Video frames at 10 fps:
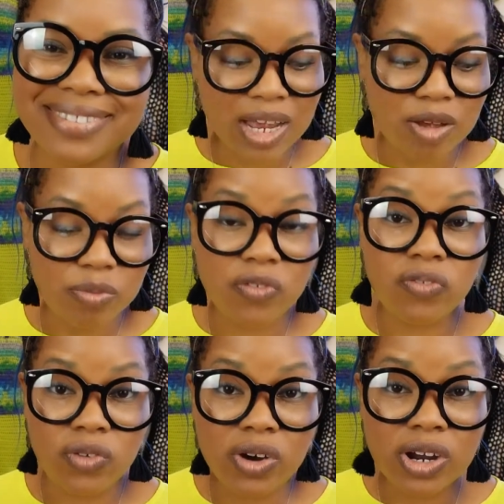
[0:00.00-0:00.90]
Now,
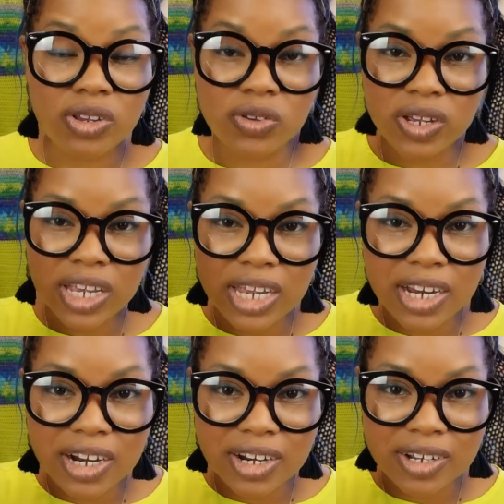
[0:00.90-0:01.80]
before, you could
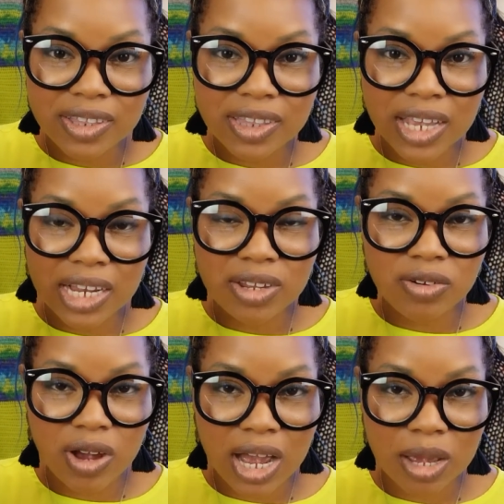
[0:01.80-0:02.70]
hear that
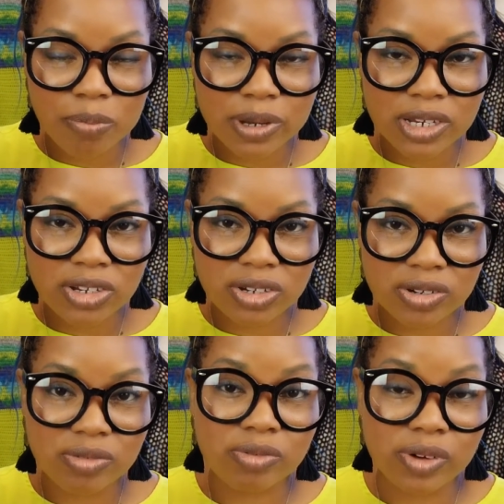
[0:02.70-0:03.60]
little high-pitched
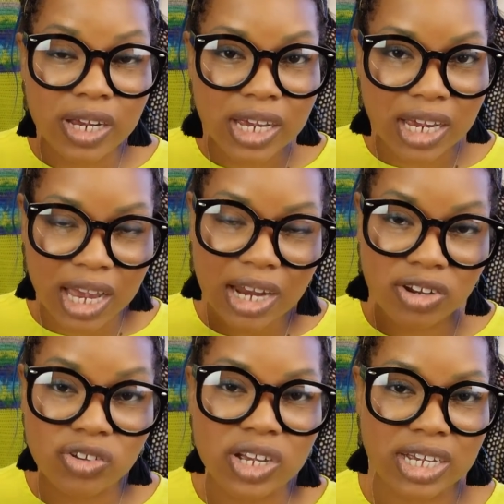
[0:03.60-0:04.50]
ringing. I
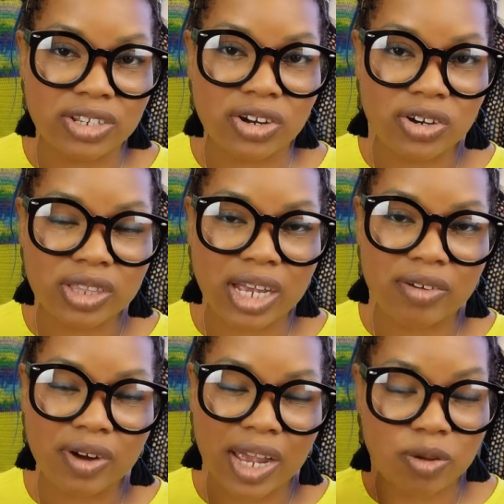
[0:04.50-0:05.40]
know you guys heard
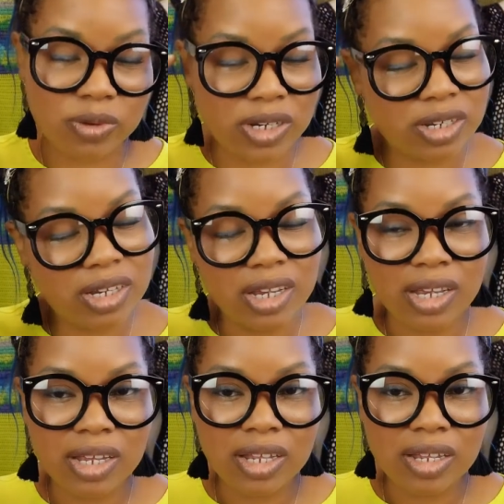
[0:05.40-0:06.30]
that, right? Which
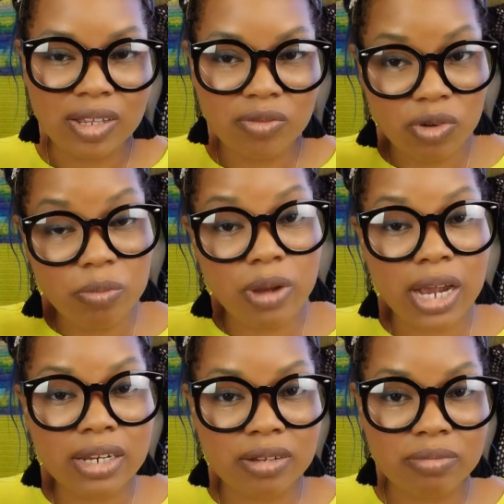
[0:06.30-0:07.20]

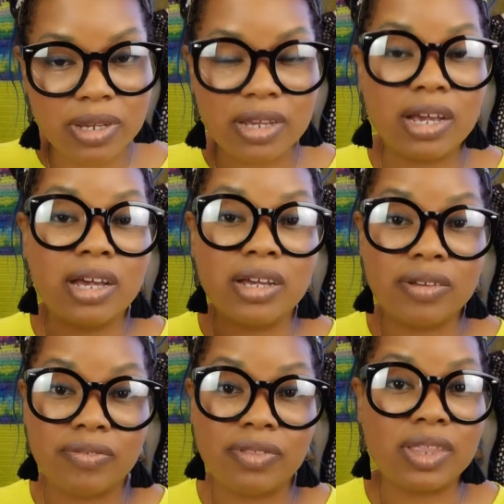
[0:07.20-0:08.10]
reminded me
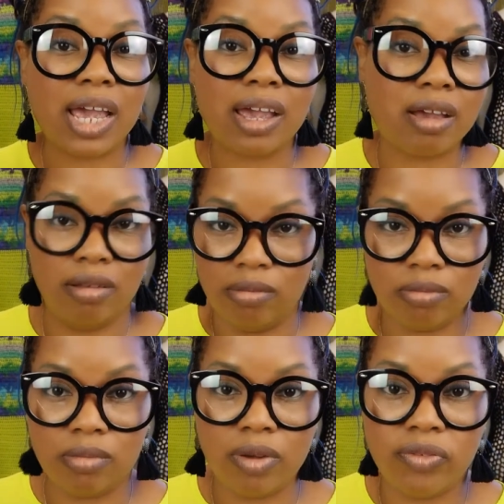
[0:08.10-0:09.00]
of, like,
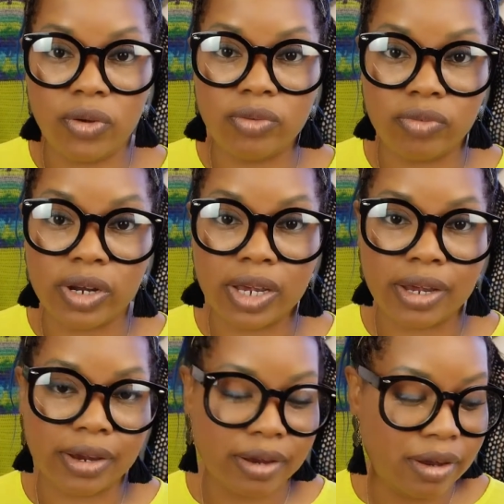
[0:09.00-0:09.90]
my phone
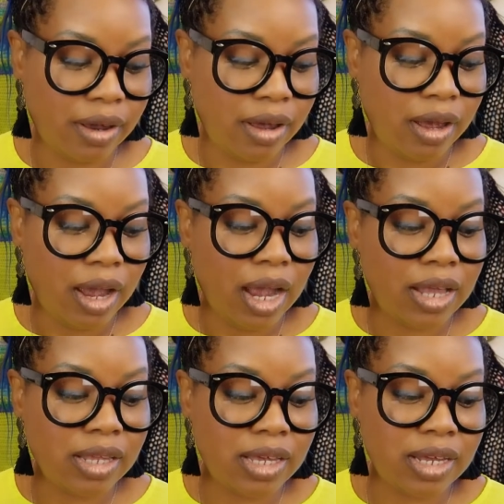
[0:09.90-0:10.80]
ringing.
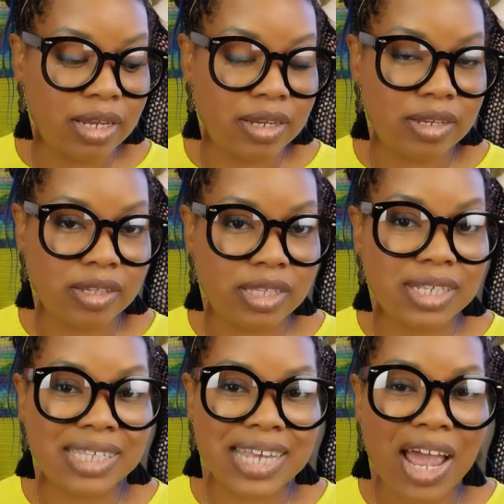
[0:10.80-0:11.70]
And then
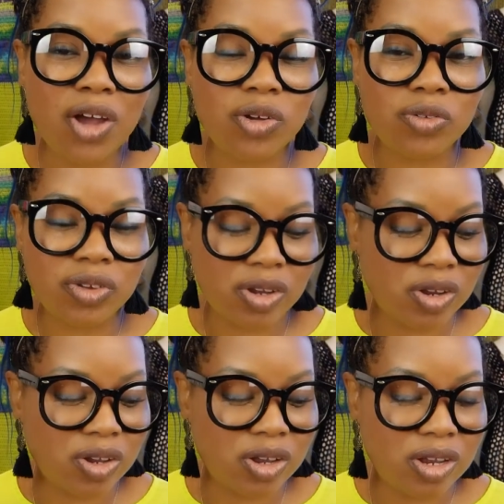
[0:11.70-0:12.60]
this
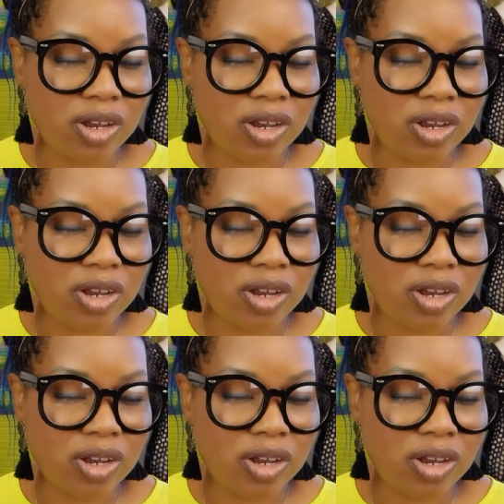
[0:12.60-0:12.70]
sound.